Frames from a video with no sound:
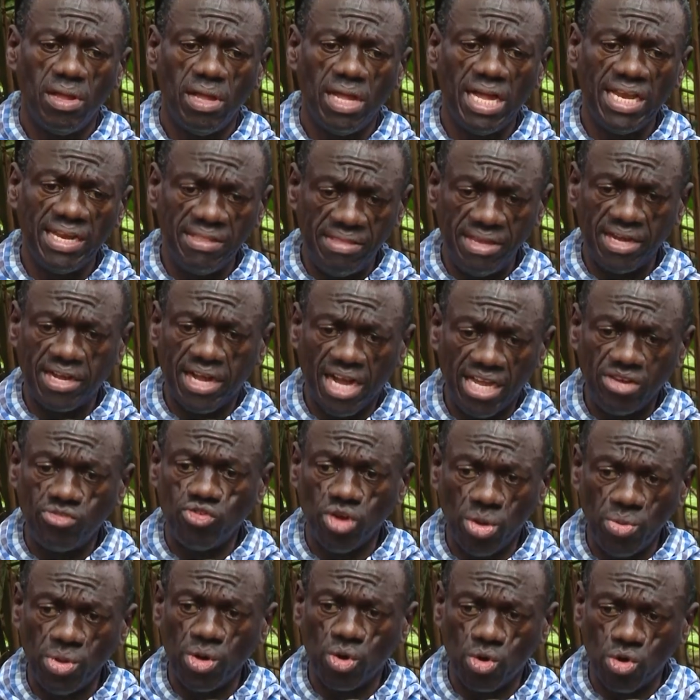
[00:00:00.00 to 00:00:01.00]
And the
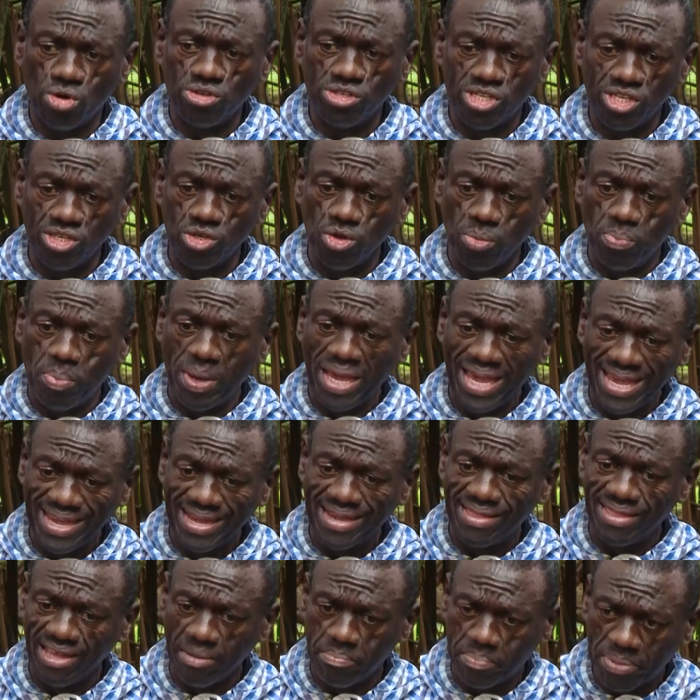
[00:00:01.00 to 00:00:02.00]
country will continue paying
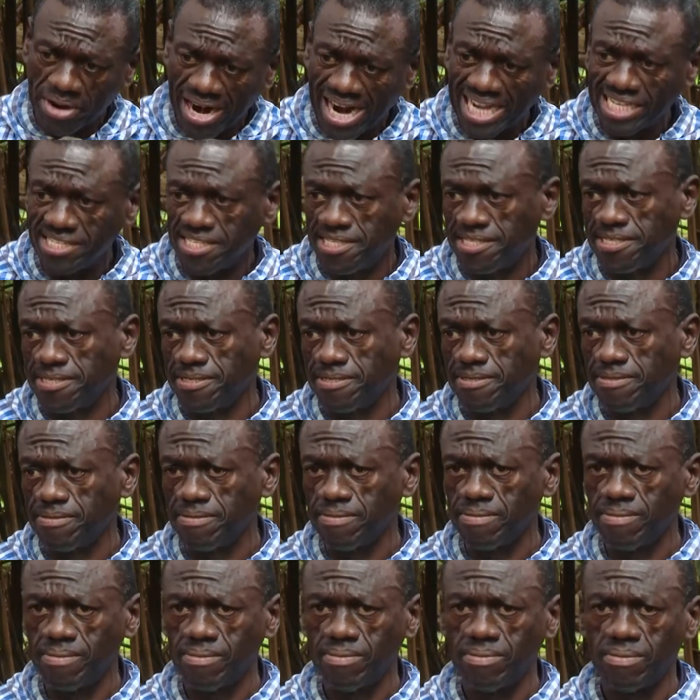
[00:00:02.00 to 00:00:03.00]
the price
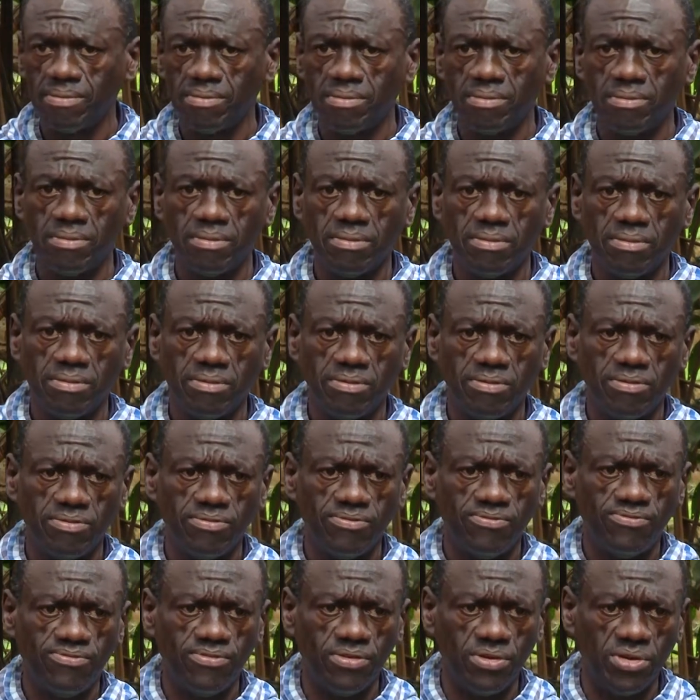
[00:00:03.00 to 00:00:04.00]

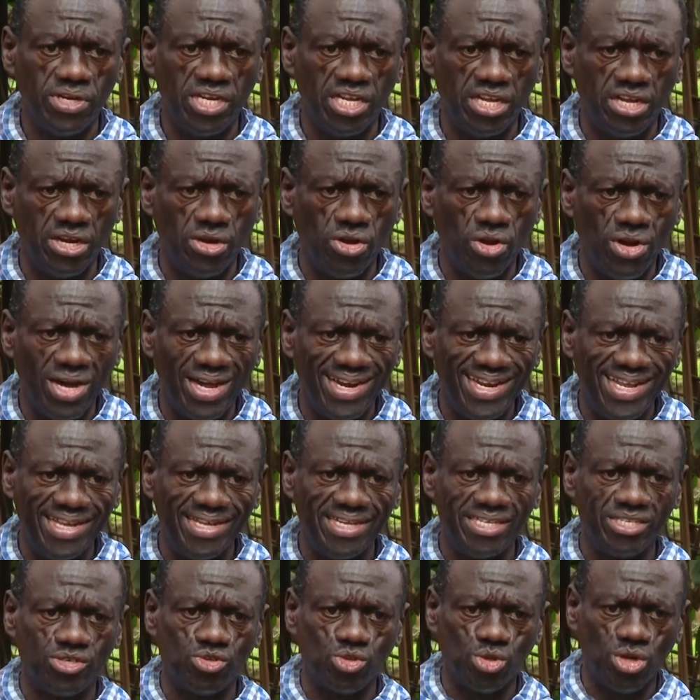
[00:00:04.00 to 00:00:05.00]
for
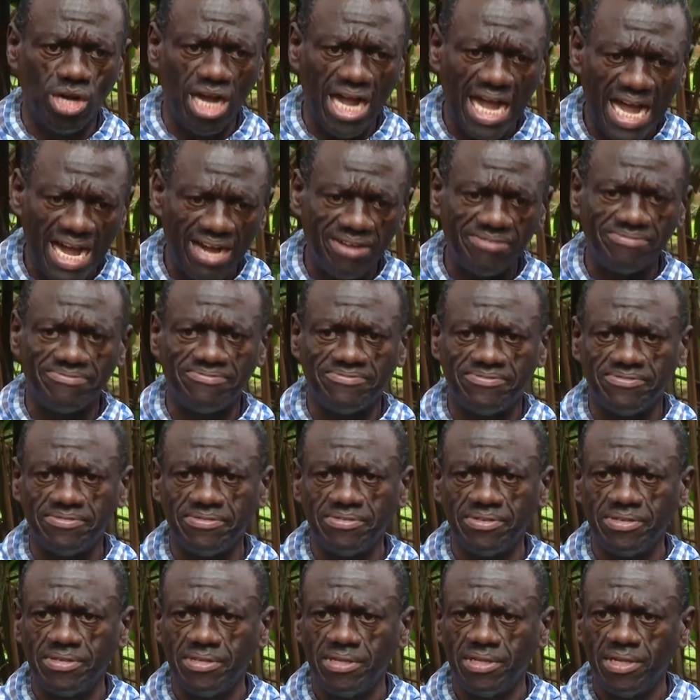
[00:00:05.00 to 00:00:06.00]
ignoring to have
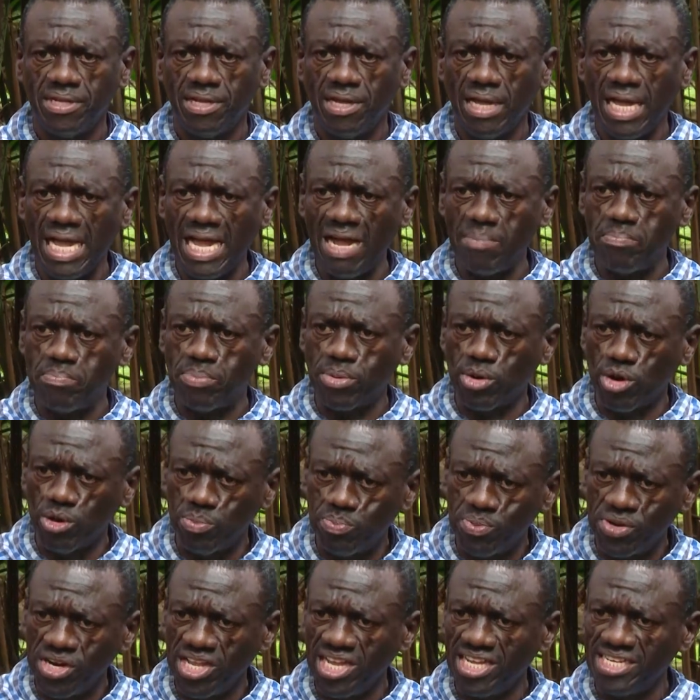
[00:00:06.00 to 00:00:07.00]

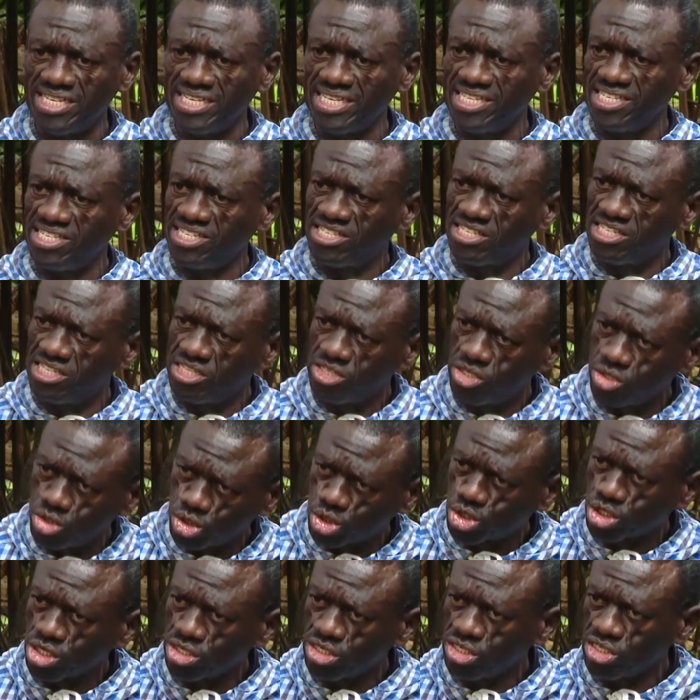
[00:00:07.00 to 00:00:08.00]
appropriate
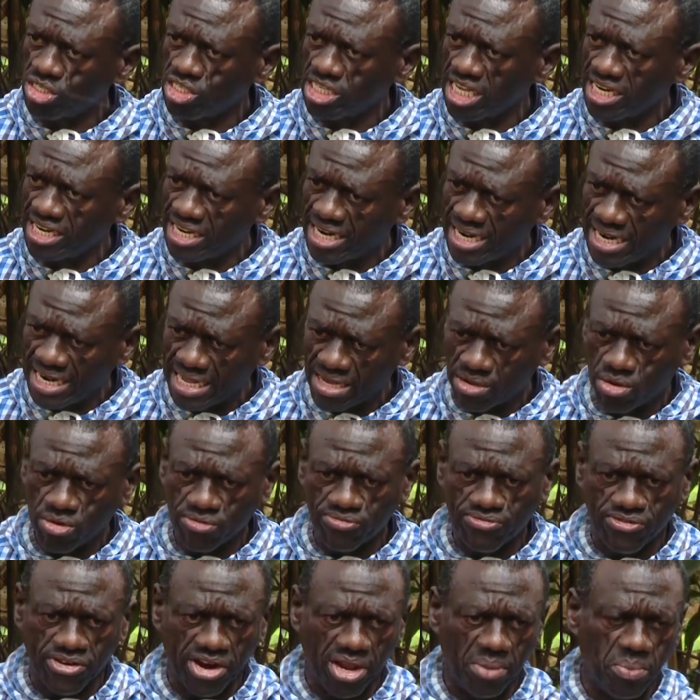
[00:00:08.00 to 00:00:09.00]
institutions and legal
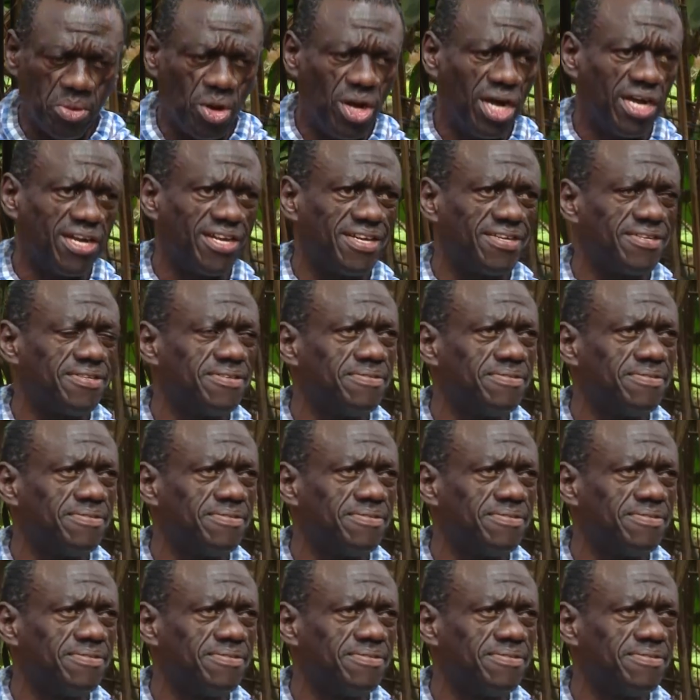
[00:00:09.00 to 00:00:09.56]
framework.